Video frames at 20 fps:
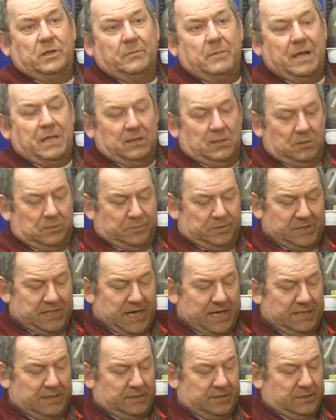the metal
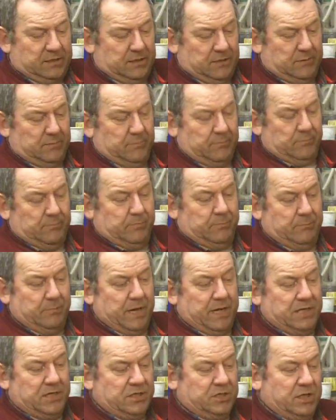upstands,
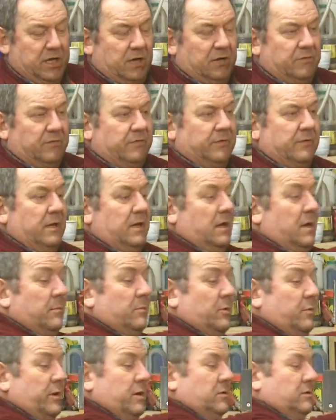base shelf,
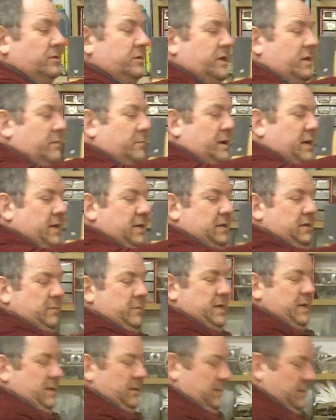but we also make them
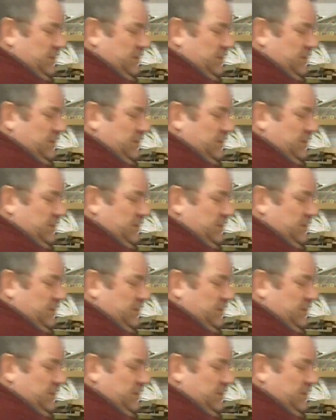in